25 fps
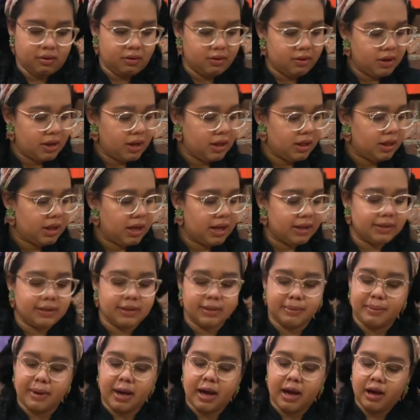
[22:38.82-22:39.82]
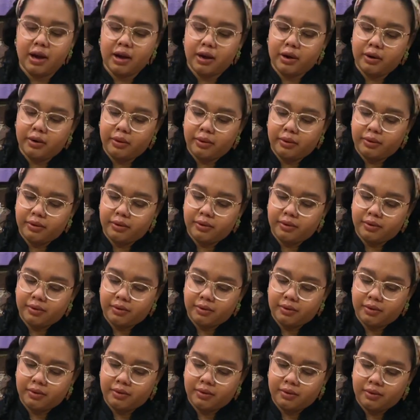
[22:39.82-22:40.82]
And let some out.
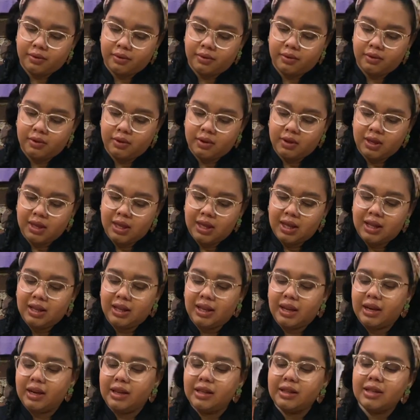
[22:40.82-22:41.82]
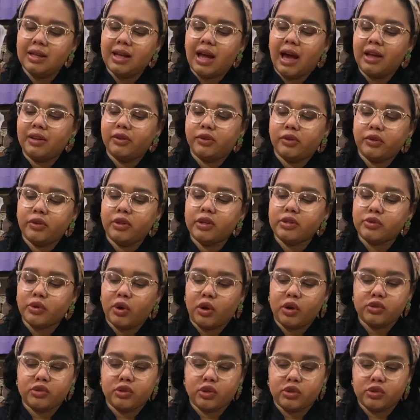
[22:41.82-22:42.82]
I do this
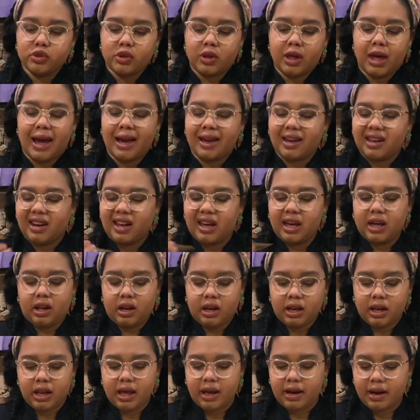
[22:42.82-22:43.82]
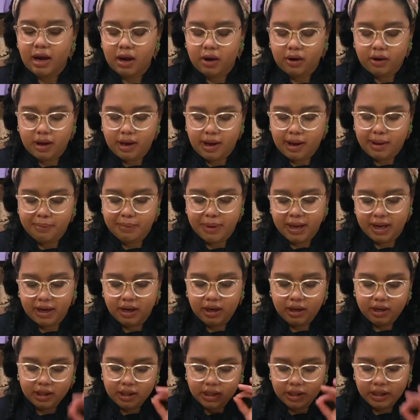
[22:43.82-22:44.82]
also so that I can let out
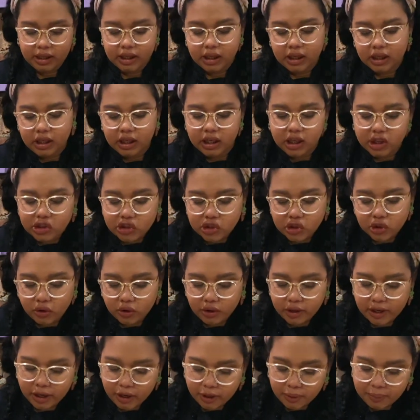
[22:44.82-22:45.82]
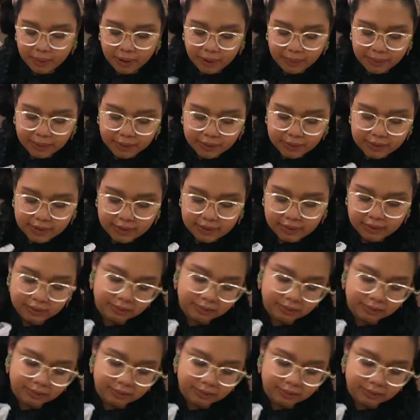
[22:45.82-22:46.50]
any like initial air bubbles.